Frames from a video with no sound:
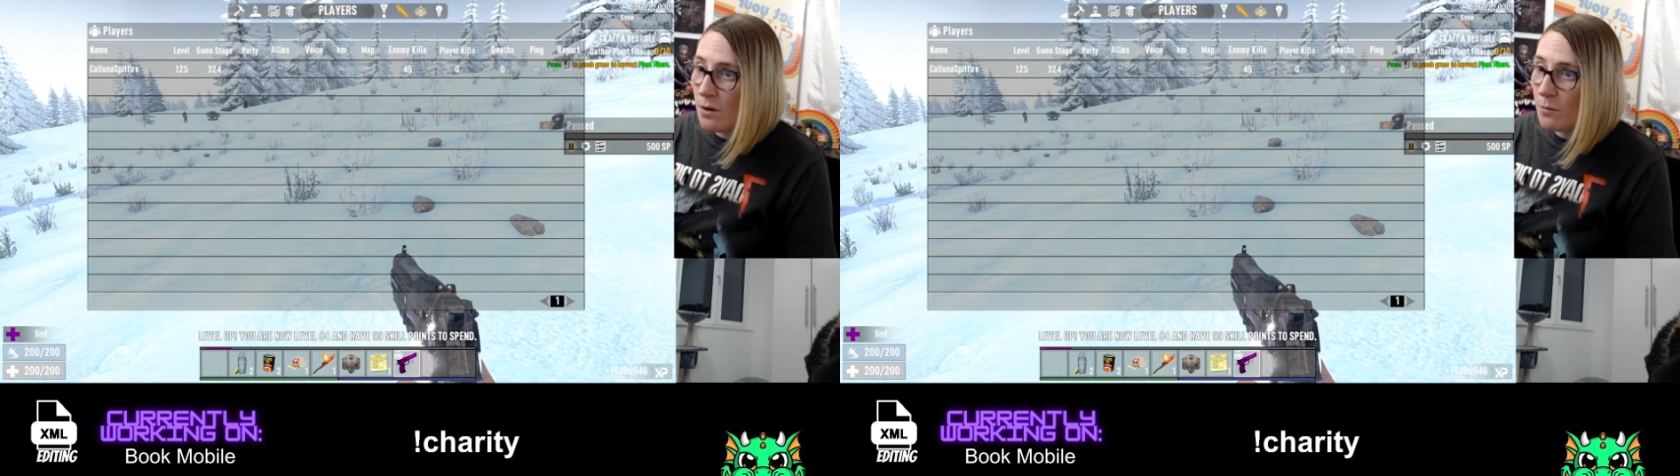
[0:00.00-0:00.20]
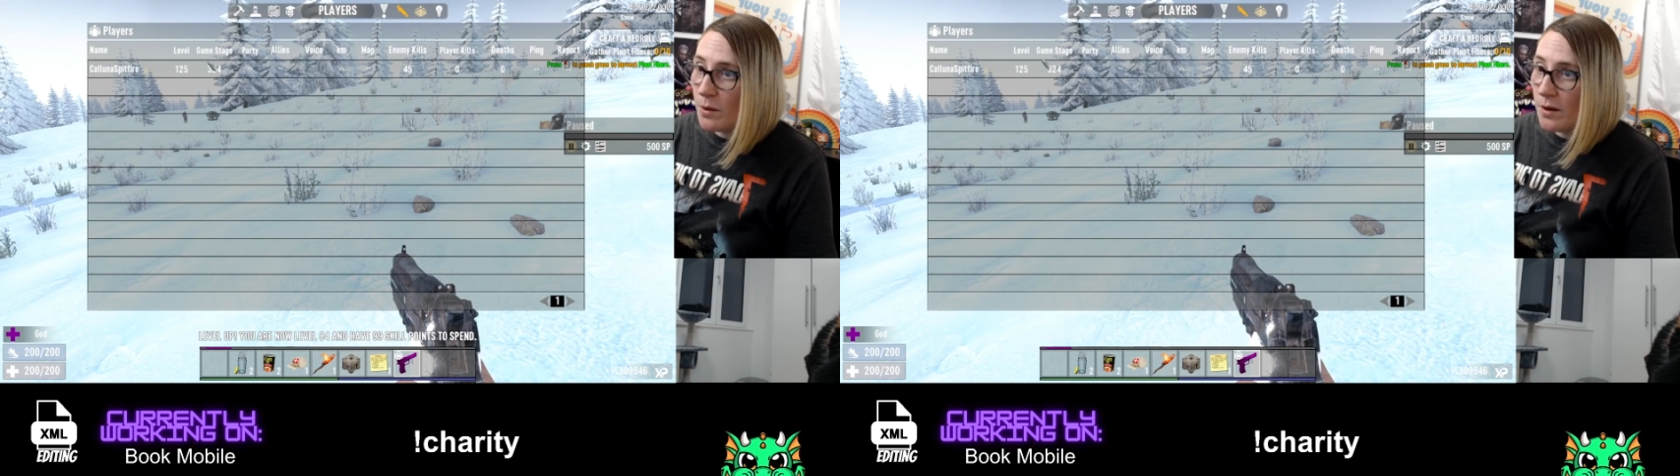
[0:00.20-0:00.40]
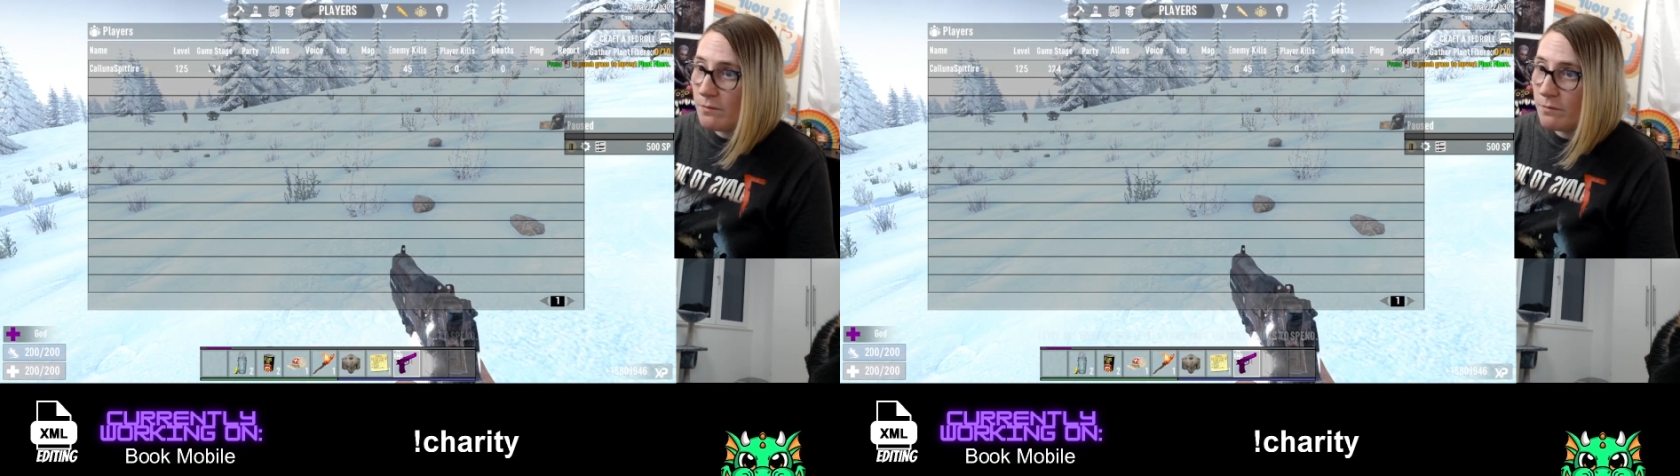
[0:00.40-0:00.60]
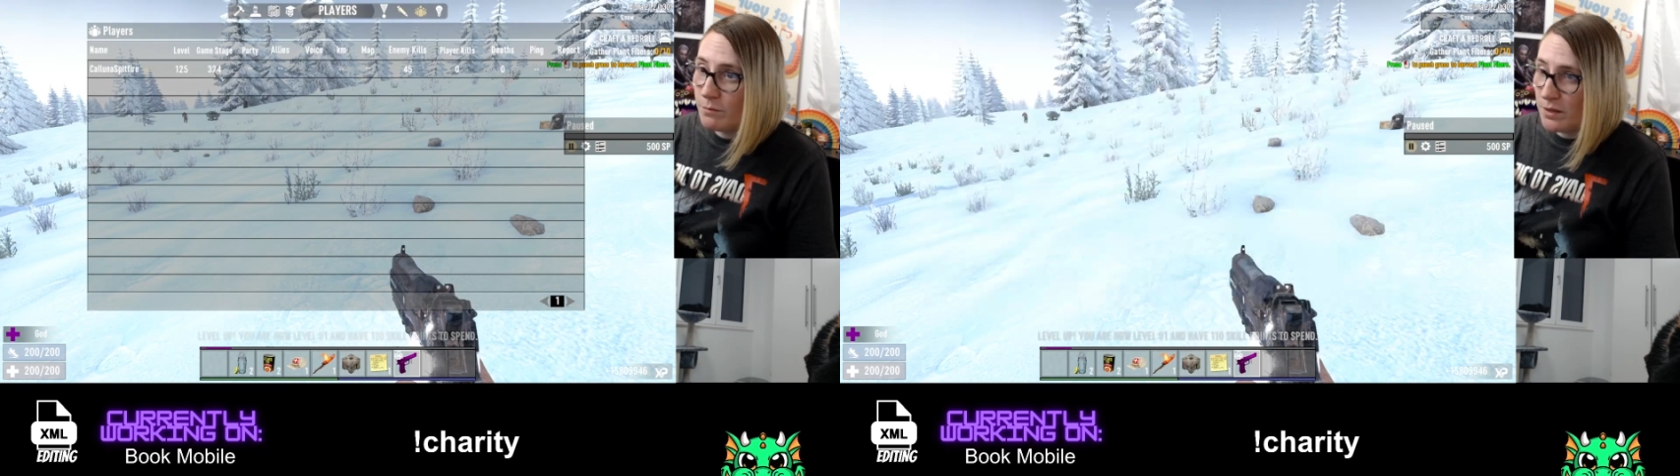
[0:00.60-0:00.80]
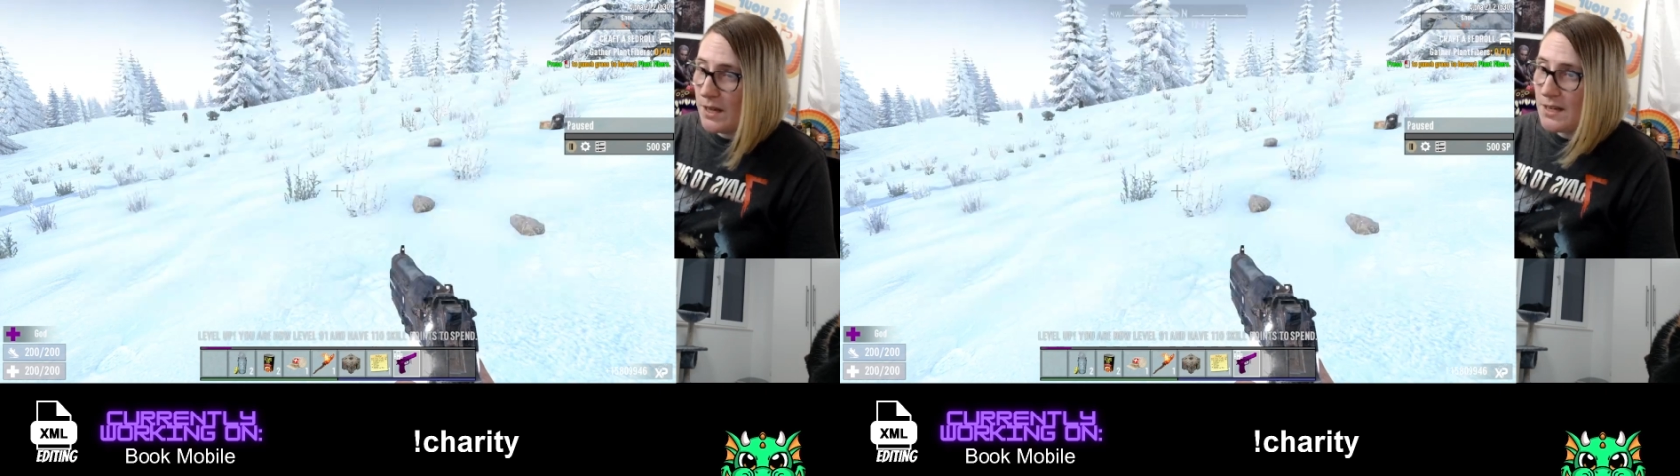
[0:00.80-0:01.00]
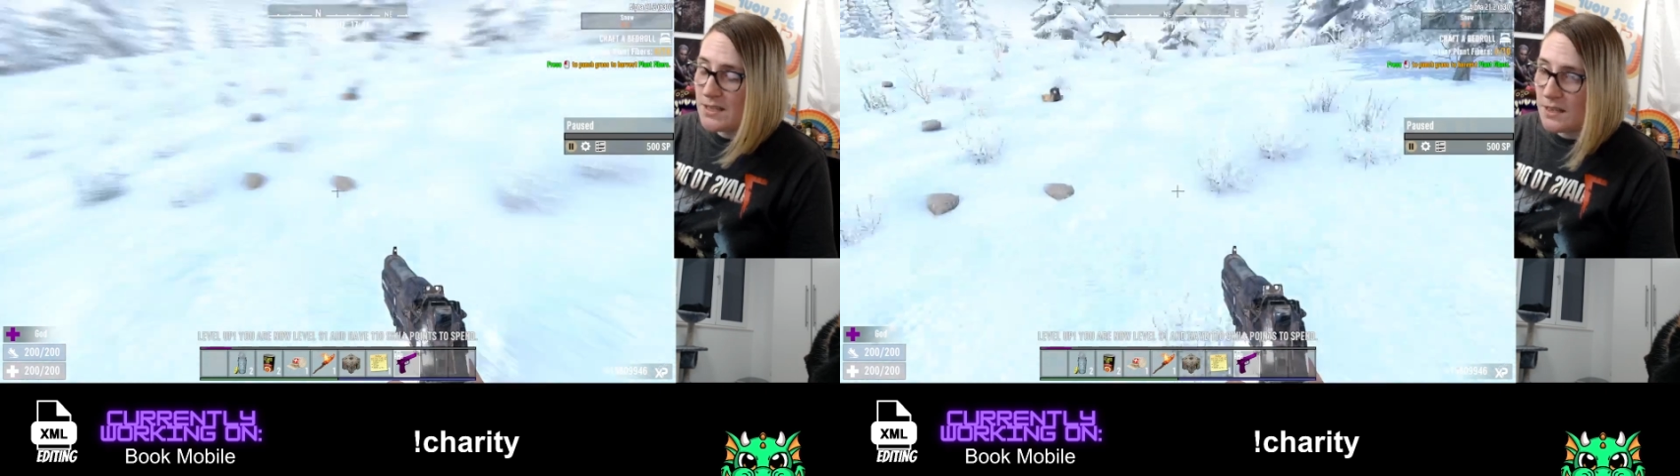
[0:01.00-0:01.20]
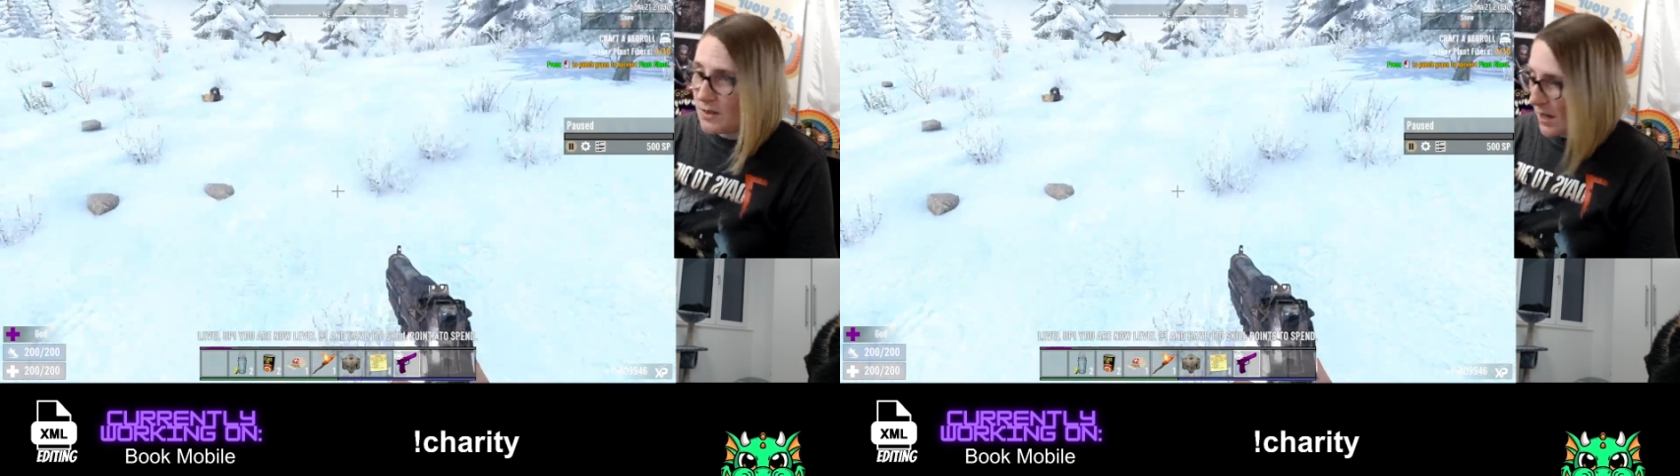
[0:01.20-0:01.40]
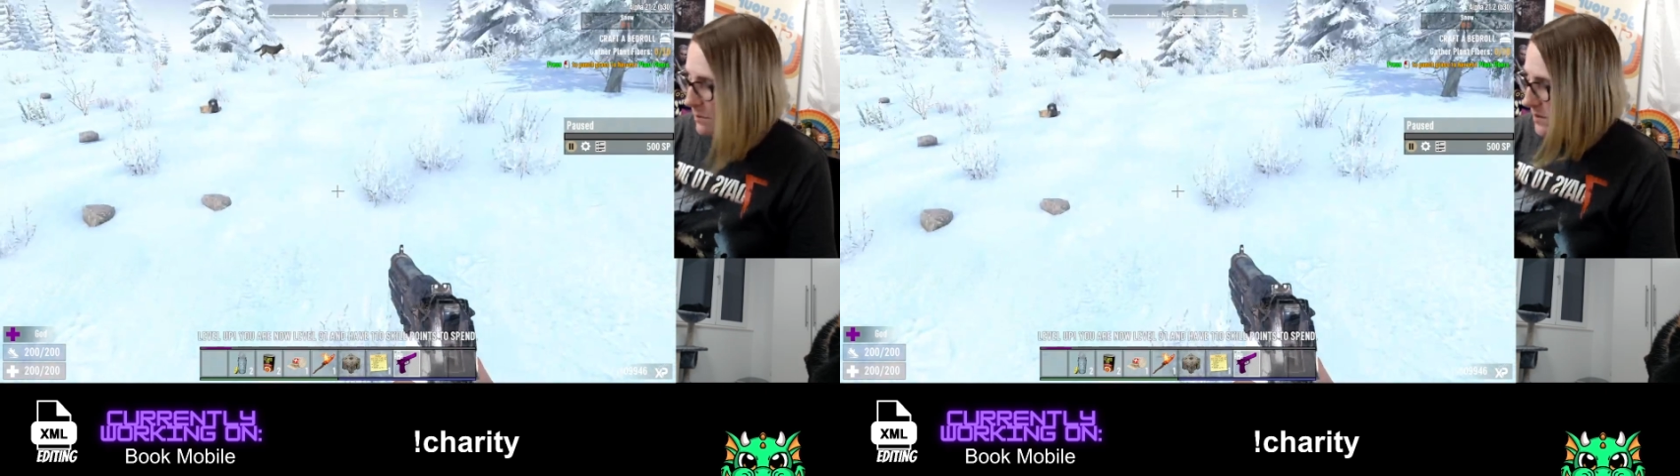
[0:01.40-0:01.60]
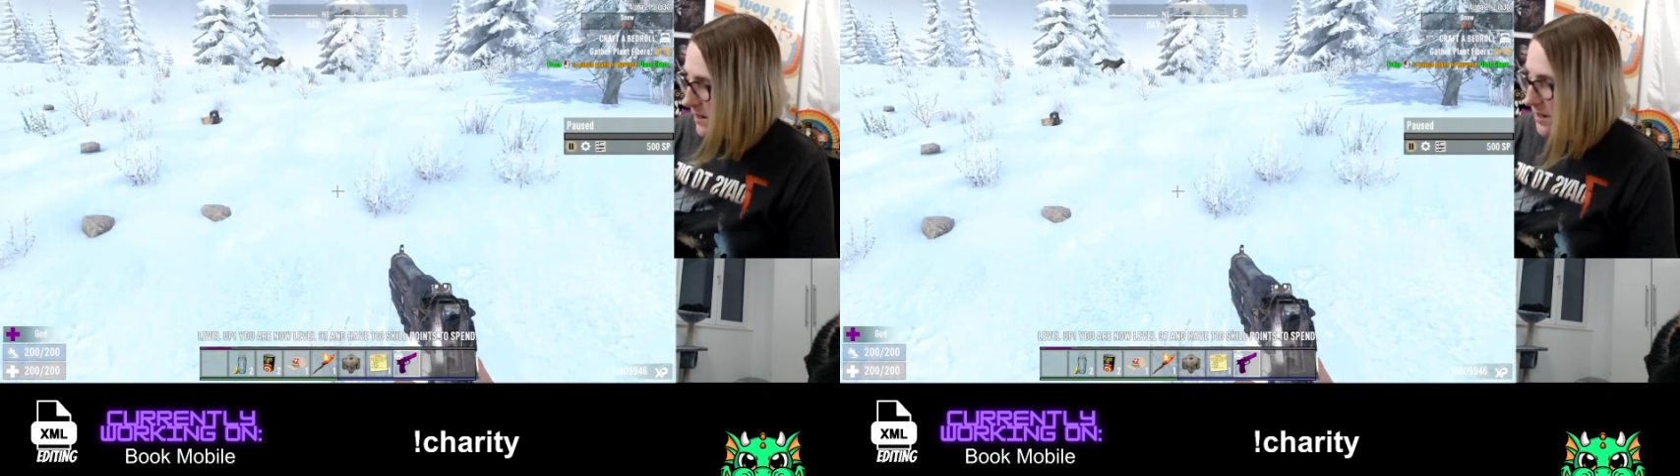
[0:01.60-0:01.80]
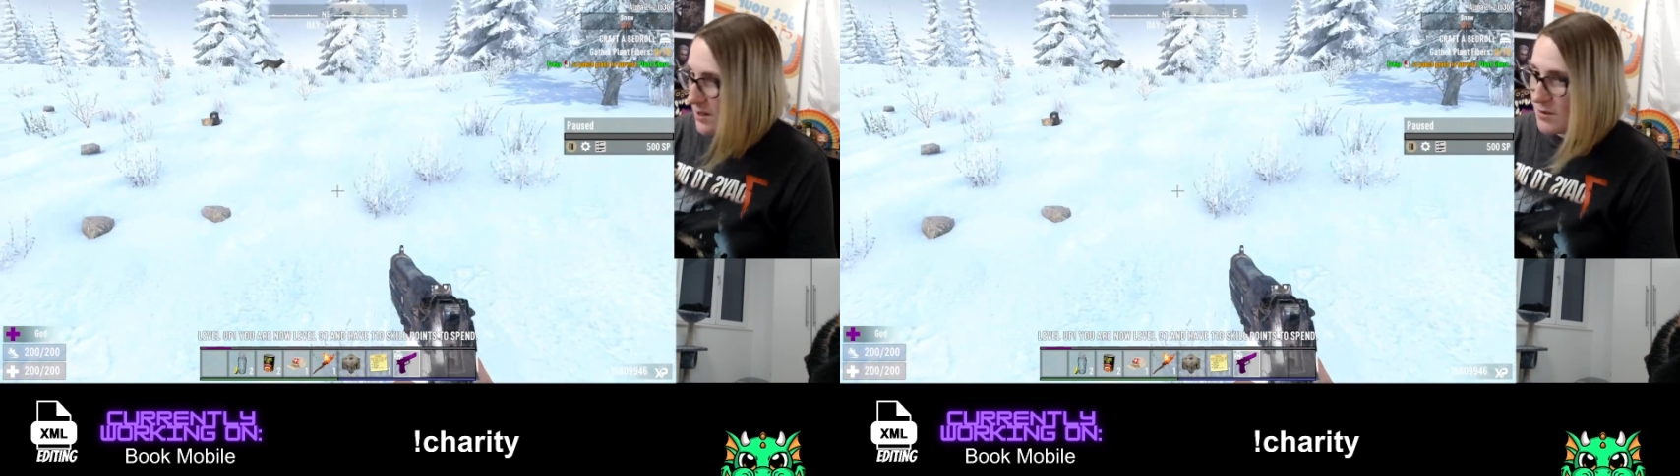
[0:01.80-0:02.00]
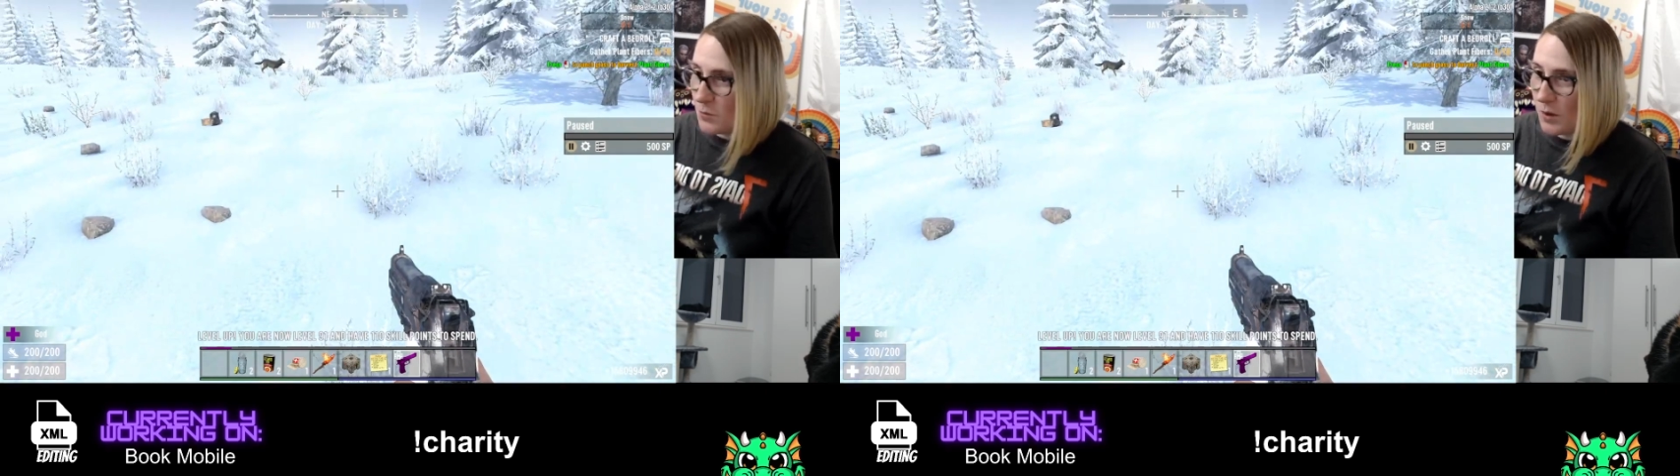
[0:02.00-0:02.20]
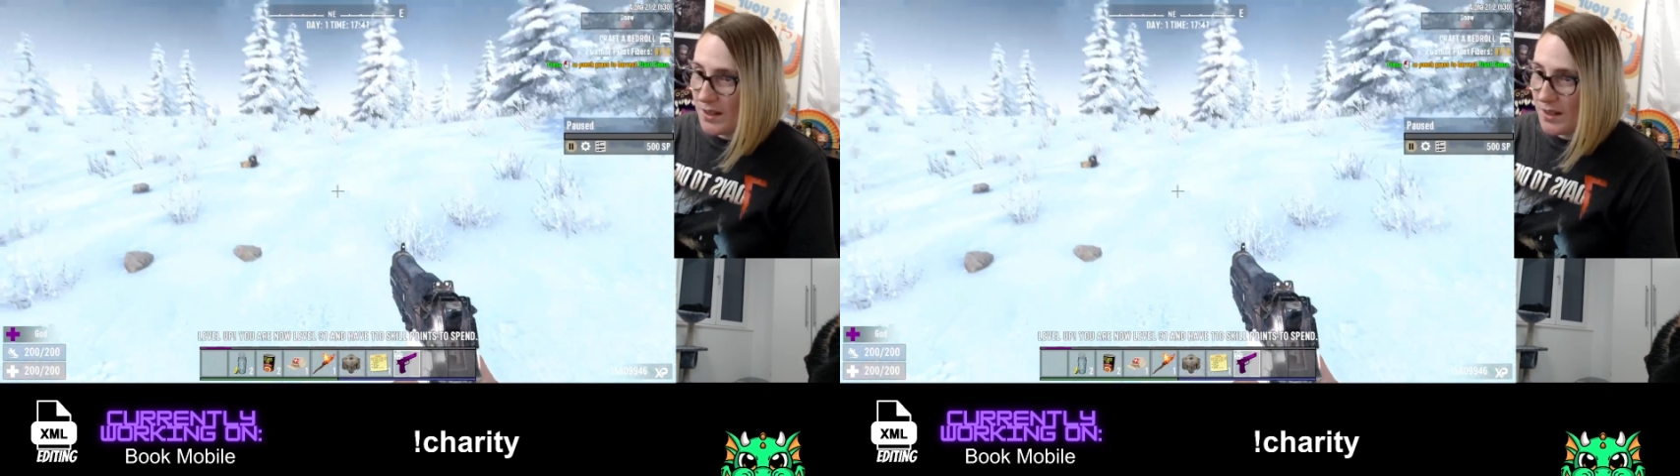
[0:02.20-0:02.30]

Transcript: but plenty of game stage is what